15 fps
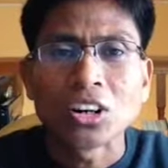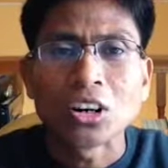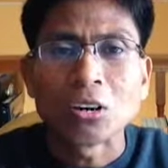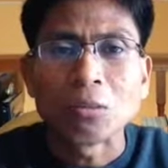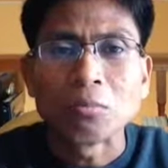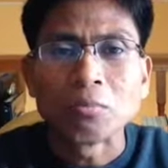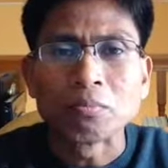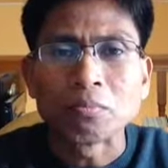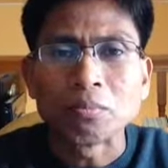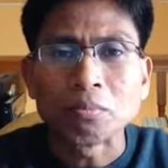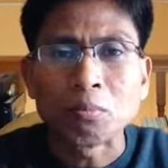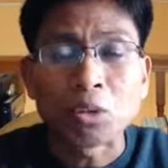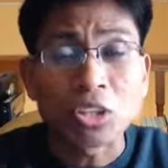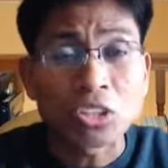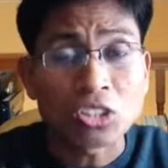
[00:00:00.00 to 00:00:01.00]
of
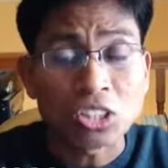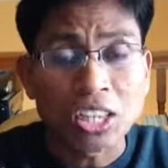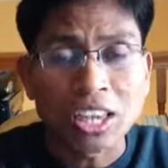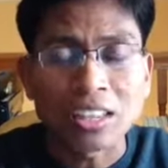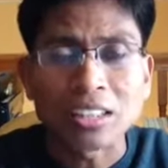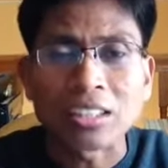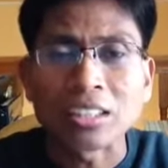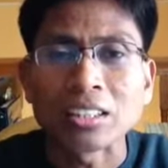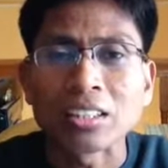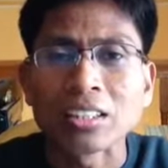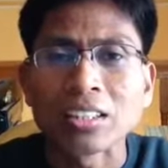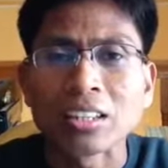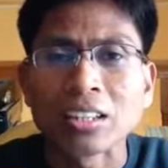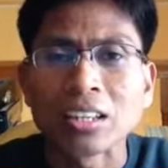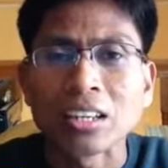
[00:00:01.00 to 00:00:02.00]
putting together
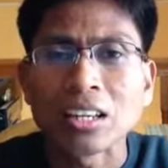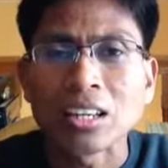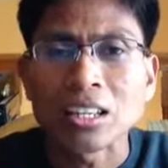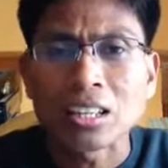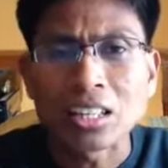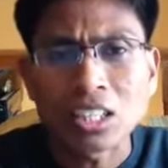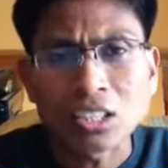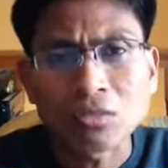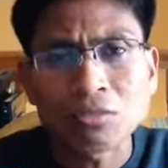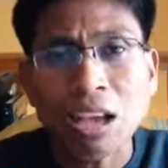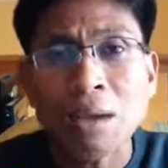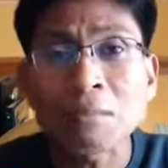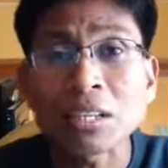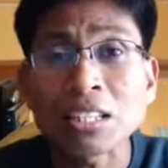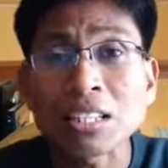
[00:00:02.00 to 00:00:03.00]
this family